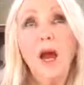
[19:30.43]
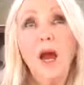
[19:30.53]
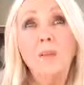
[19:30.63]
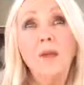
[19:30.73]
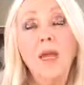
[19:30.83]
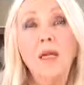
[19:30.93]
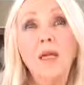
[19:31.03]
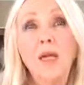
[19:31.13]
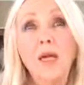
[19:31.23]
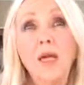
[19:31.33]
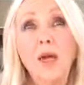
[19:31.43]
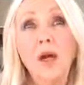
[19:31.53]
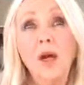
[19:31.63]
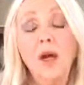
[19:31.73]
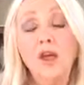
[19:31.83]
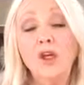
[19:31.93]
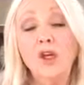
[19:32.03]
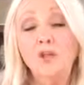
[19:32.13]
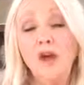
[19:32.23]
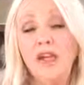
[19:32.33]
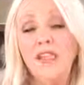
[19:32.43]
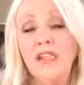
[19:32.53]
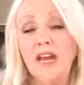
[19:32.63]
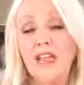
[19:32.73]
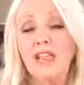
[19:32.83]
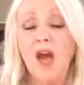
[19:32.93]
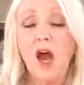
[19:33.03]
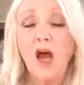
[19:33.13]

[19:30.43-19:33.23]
I mean, you can write today's.